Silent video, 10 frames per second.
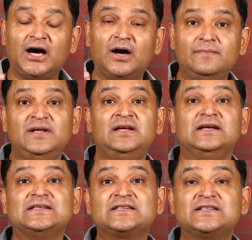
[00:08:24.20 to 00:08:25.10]
army
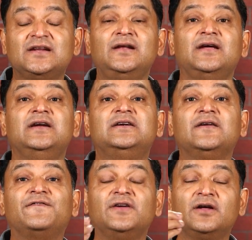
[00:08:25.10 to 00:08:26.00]
is still
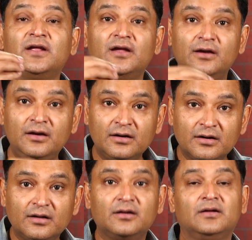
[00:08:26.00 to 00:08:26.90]
interfering in
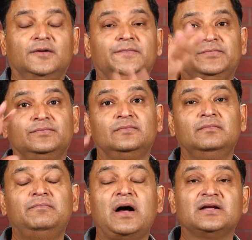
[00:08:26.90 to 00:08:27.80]

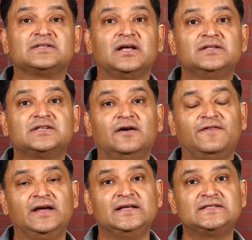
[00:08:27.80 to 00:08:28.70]
Pakistan's
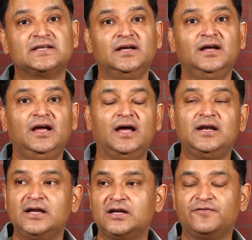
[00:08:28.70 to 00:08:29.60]
affairs
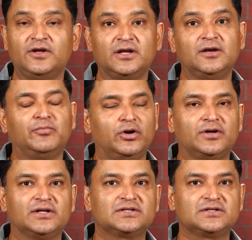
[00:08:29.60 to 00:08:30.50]
and interfering in
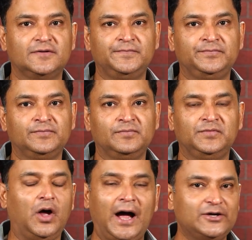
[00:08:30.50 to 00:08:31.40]
politics.
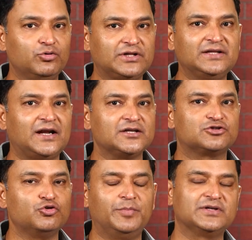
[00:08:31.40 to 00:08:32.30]
Now, I don't think that
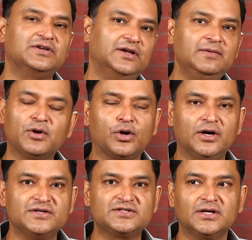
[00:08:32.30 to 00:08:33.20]
is true personally,
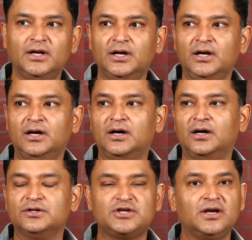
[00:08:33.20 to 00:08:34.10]
because
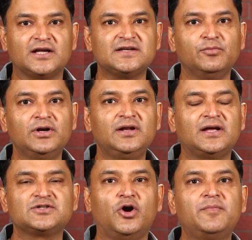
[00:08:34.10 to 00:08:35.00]
General Asim Munir
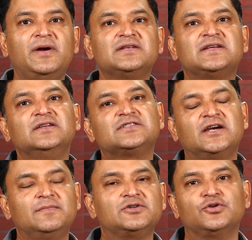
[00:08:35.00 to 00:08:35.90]
has not made a single
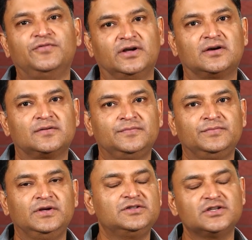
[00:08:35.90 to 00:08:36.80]
statement so far.
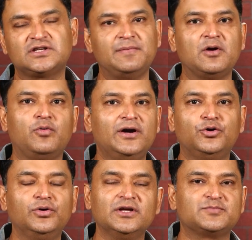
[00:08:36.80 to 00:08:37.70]
He's just keeping
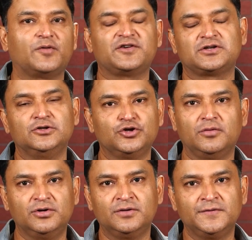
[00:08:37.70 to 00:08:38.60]
quiet, doing his professional
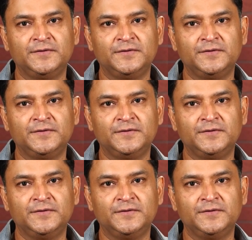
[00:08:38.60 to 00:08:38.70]
job.